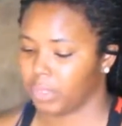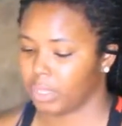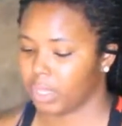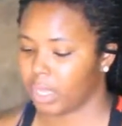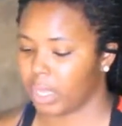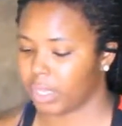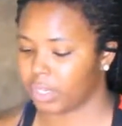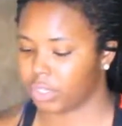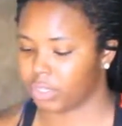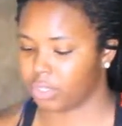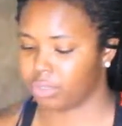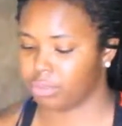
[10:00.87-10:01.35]

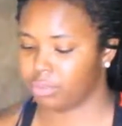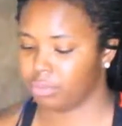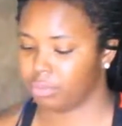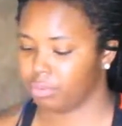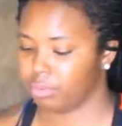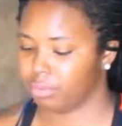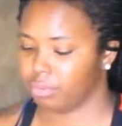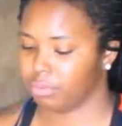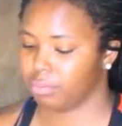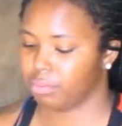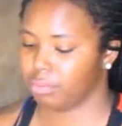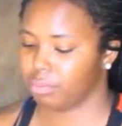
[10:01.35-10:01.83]
I I
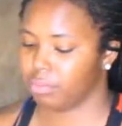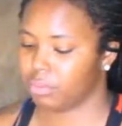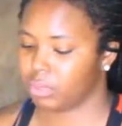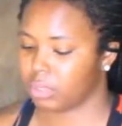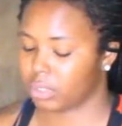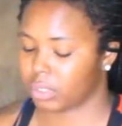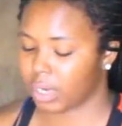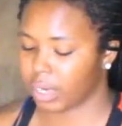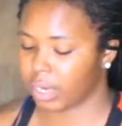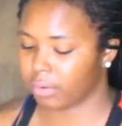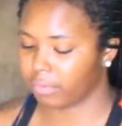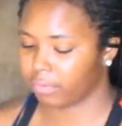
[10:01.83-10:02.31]
do
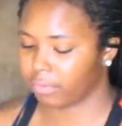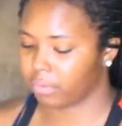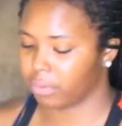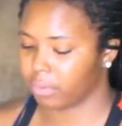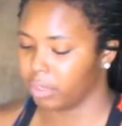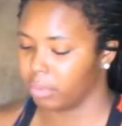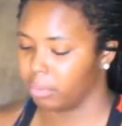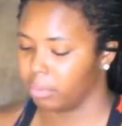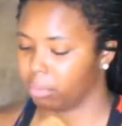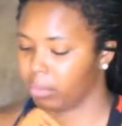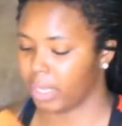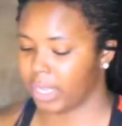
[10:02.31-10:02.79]
start
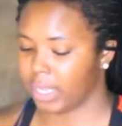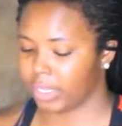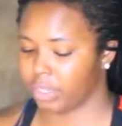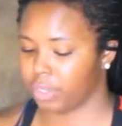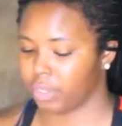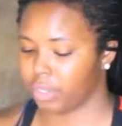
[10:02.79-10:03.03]
from, I